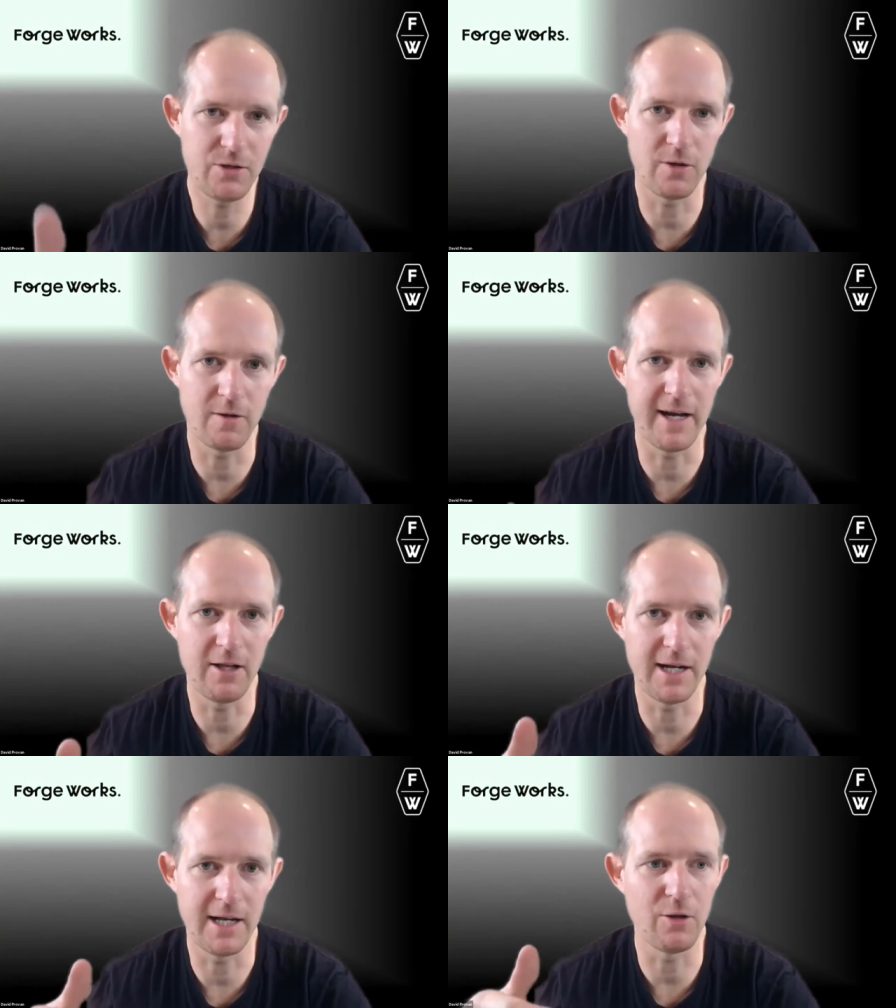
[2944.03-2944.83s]
sort of
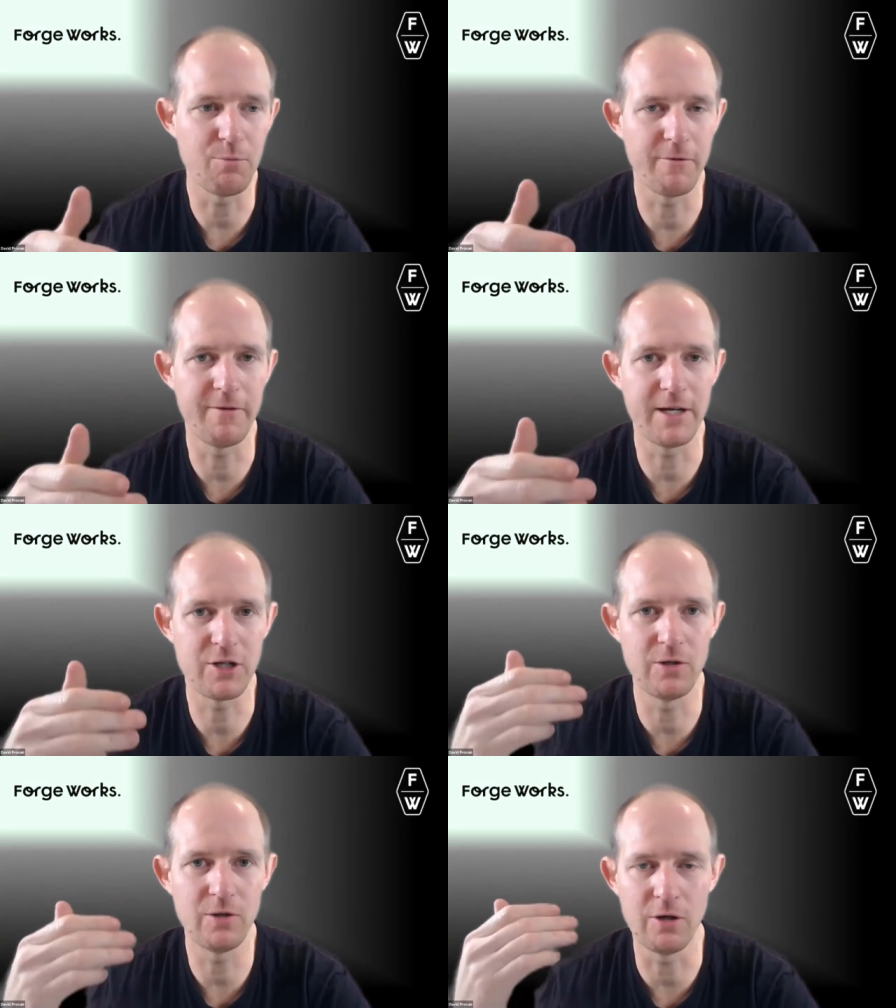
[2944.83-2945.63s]
allied health
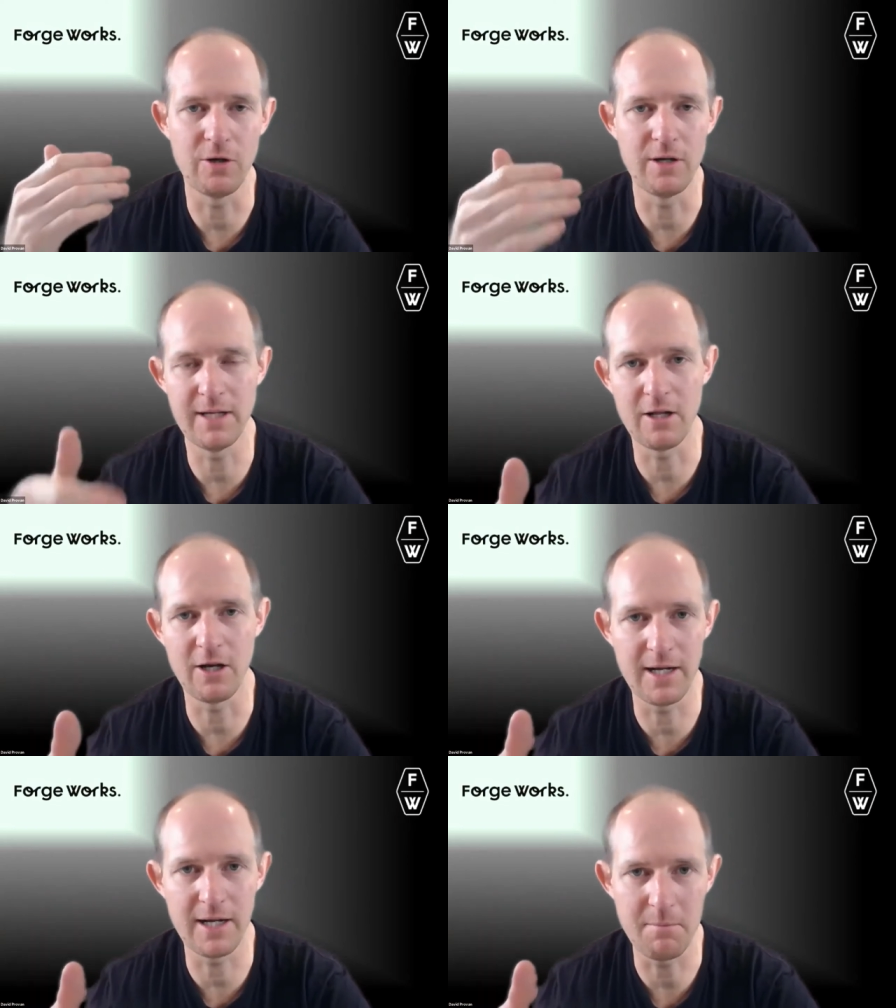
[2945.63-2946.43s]
professional, or let
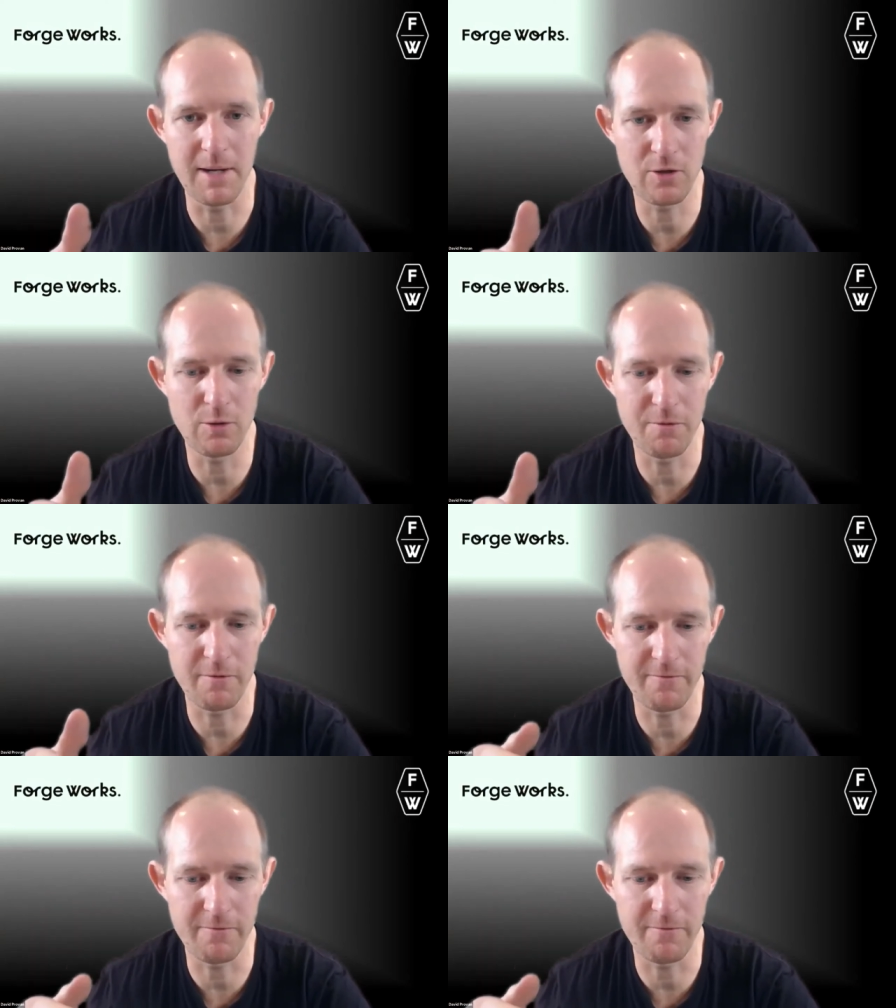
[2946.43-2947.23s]
alone any medical
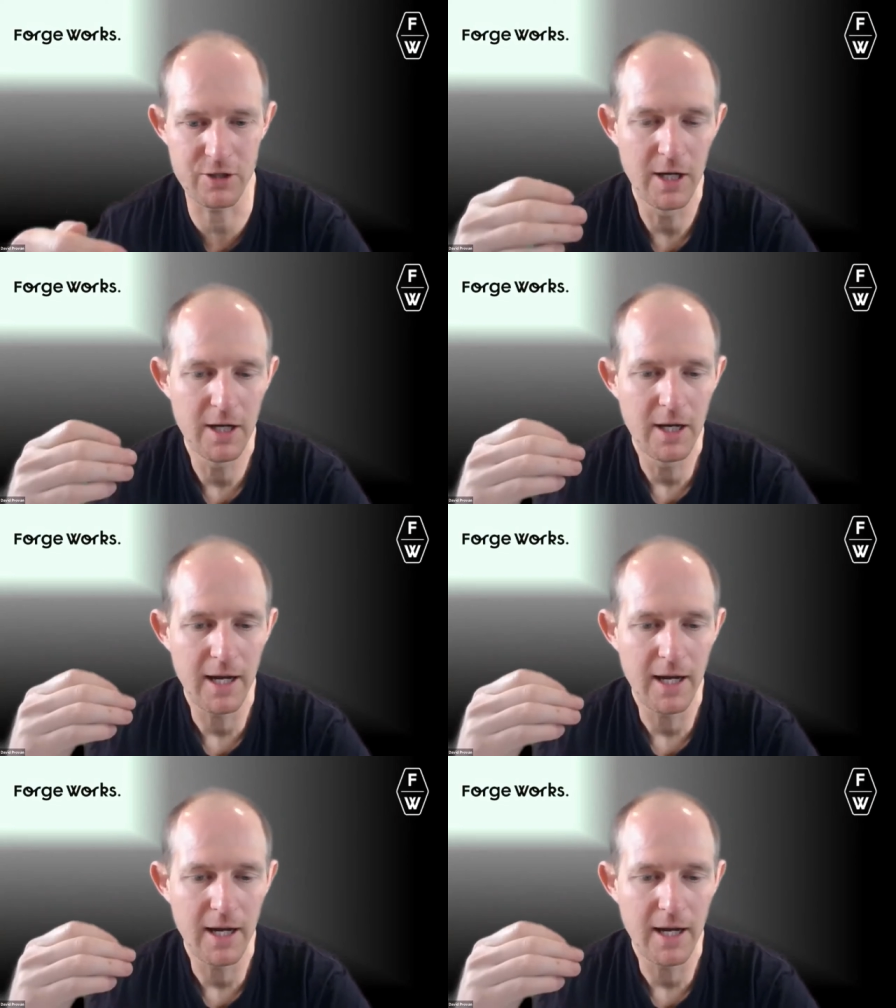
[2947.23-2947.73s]
professional.